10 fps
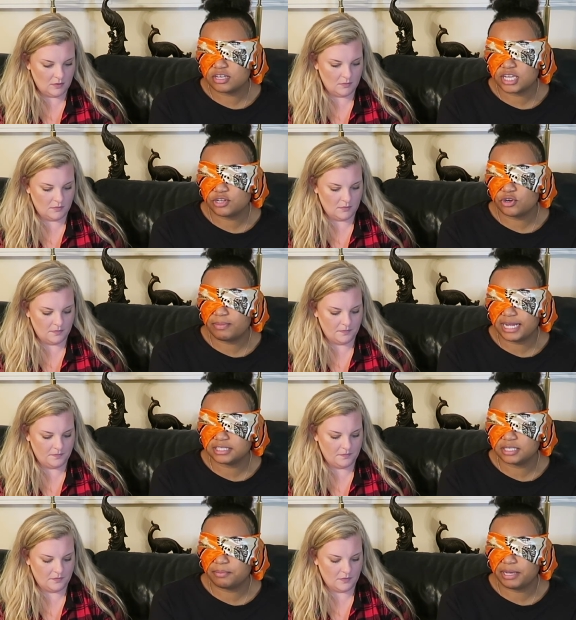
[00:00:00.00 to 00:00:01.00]
Speaker 1: can you go back
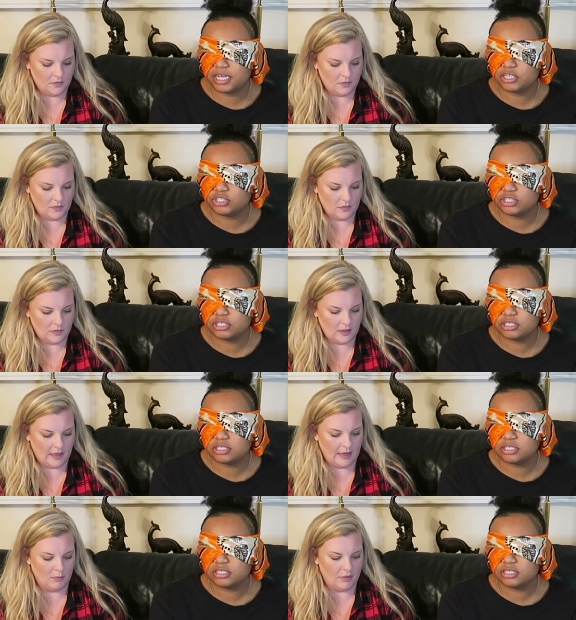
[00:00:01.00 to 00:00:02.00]
to the page?
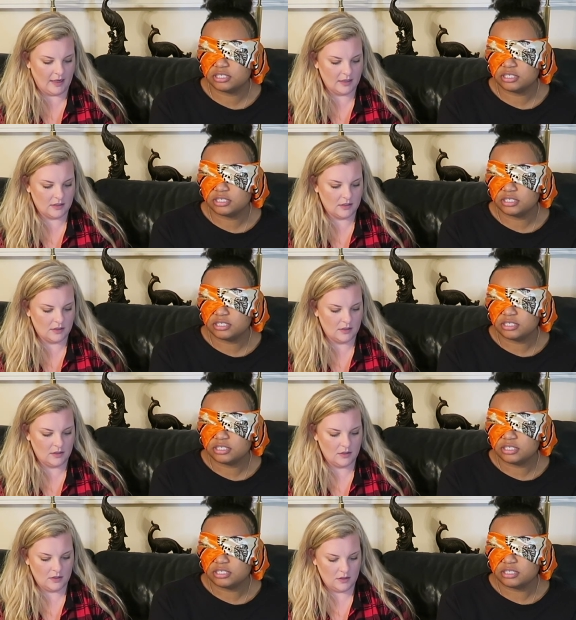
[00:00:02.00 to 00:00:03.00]
Okay, I'm back.
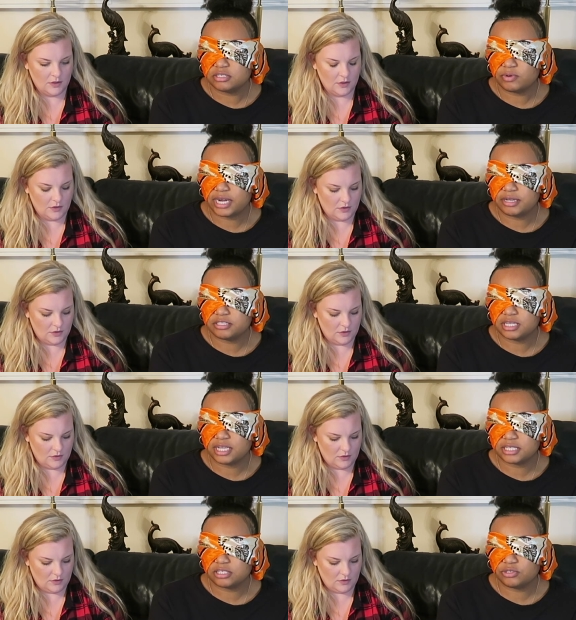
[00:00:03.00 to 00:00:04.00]
Where I
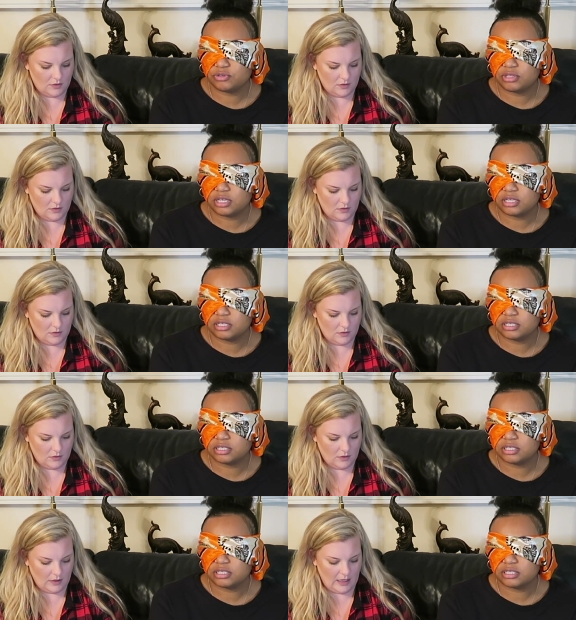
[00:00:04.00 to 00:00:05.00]
select the new thing?
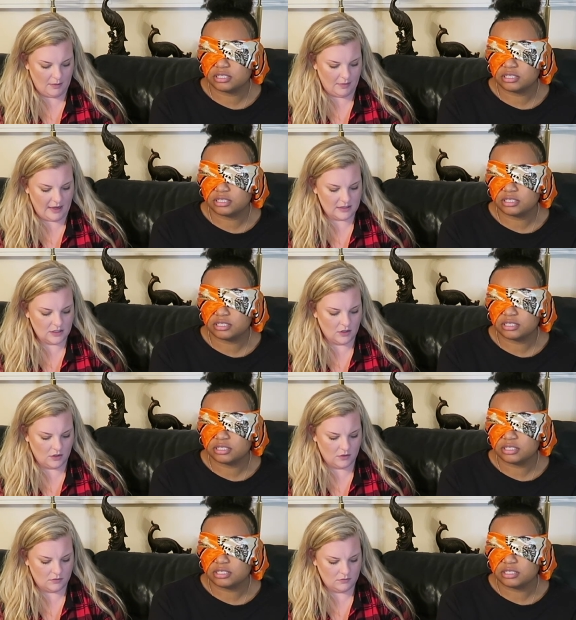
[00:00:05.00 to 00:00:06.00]
Speaker 2: Okay, I'm back to
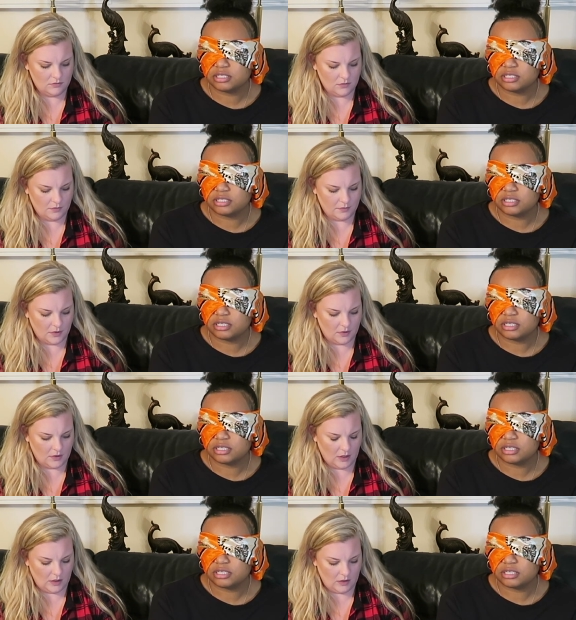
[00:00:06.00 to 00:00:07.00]
home, but
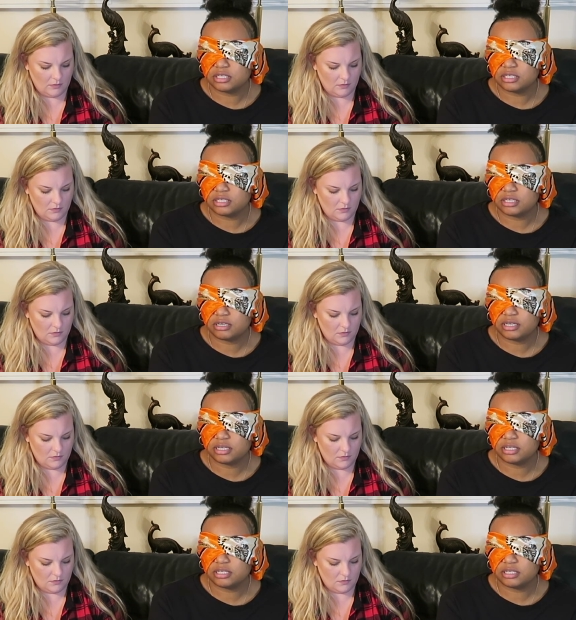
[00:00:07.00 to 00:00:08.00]
um All right.